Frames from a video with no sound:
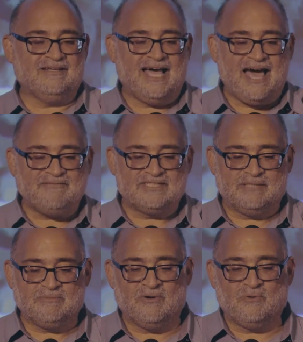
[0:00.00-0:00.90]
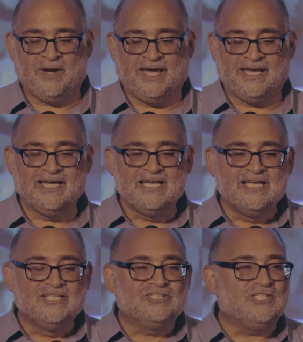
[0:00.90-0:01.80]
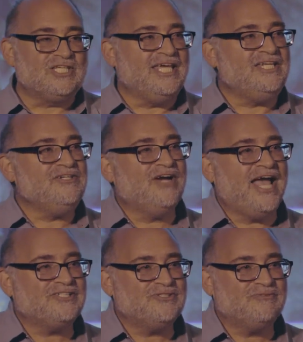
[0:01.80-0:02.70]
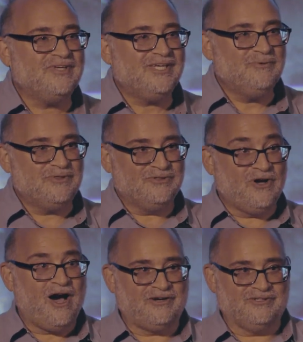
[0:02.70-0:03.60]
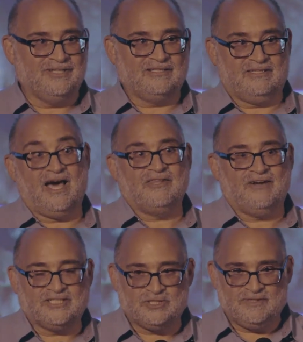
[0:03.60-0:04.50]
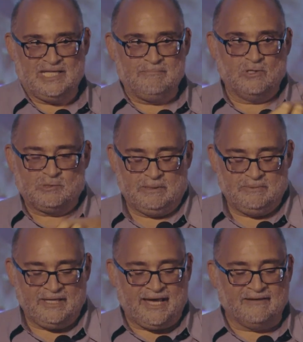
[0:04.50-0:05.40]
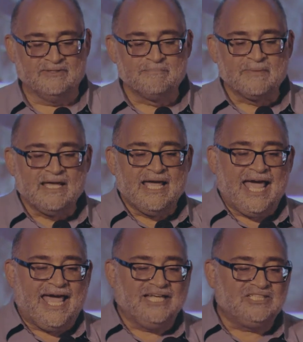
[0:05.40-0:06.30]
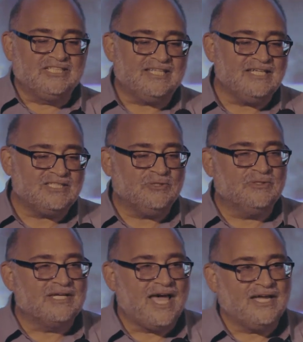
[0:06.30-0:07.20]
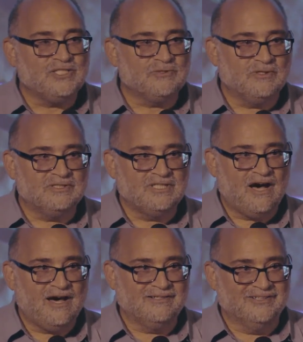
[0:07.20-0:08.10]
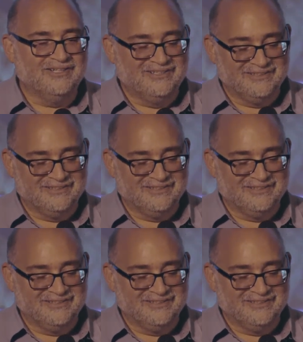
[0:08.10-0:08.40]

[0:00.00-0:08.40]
half a zip code away. She's in her SUV with her daughter, like the other SUV that most people have. And she says to her nine year old daughter,